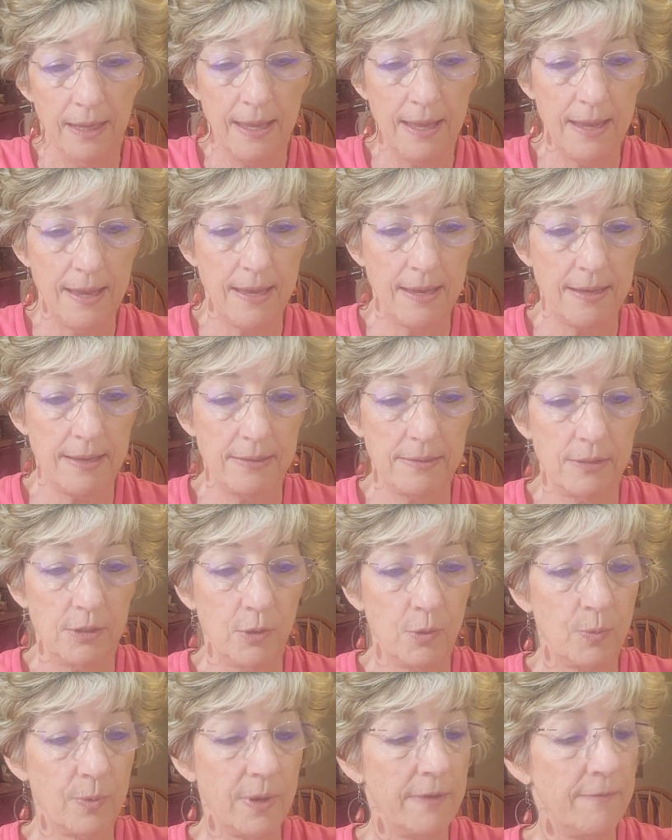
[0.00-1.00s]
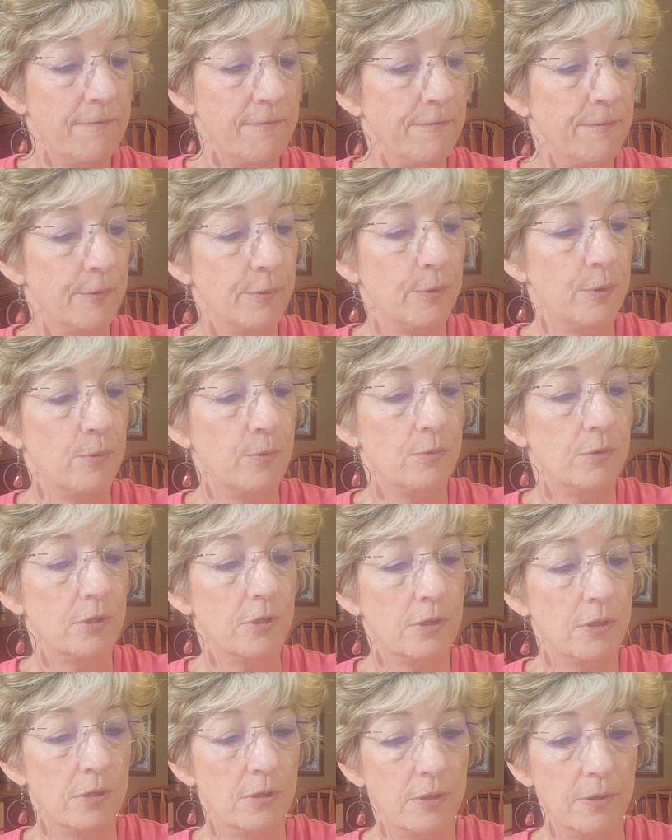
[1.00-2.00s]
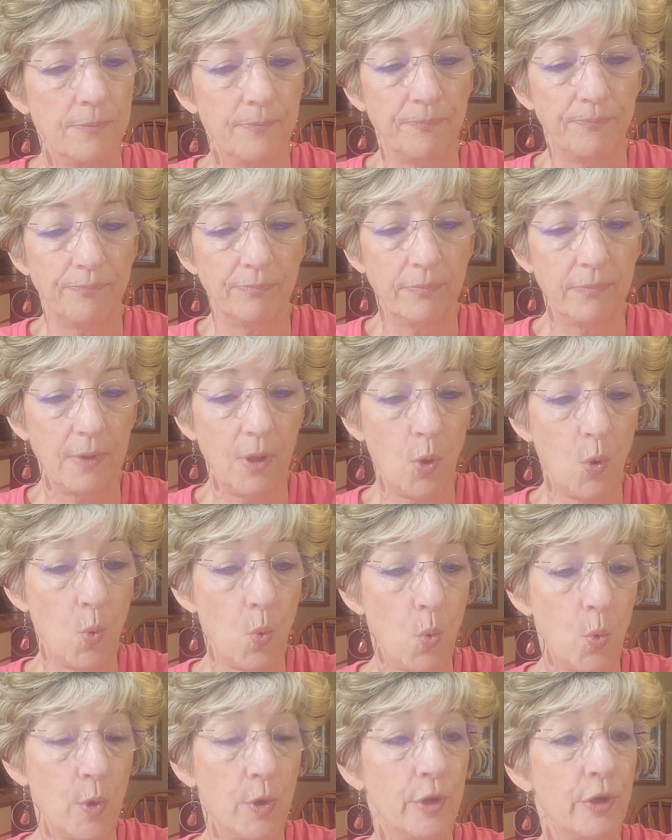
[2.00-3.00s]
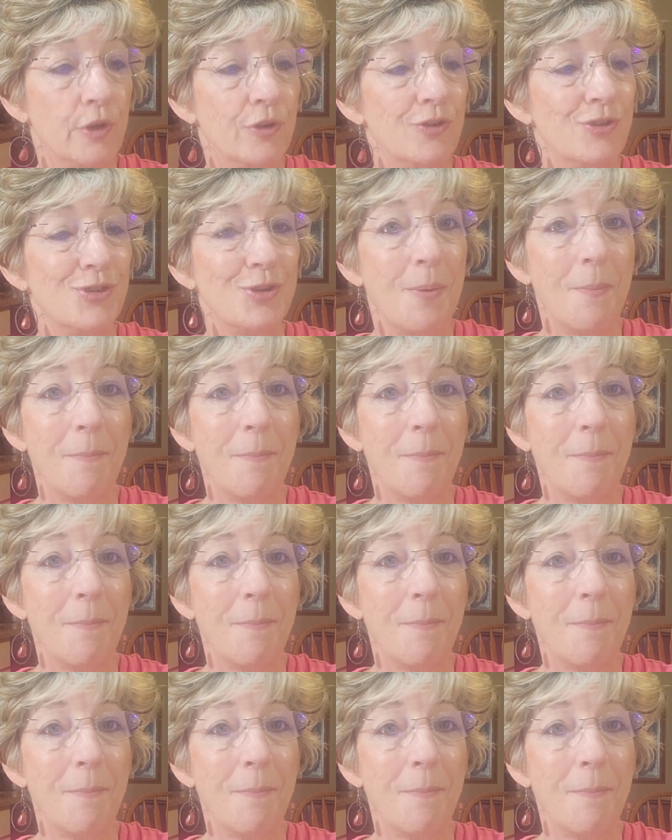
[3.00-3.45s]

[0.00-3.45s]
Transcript: has grapefruit, orange,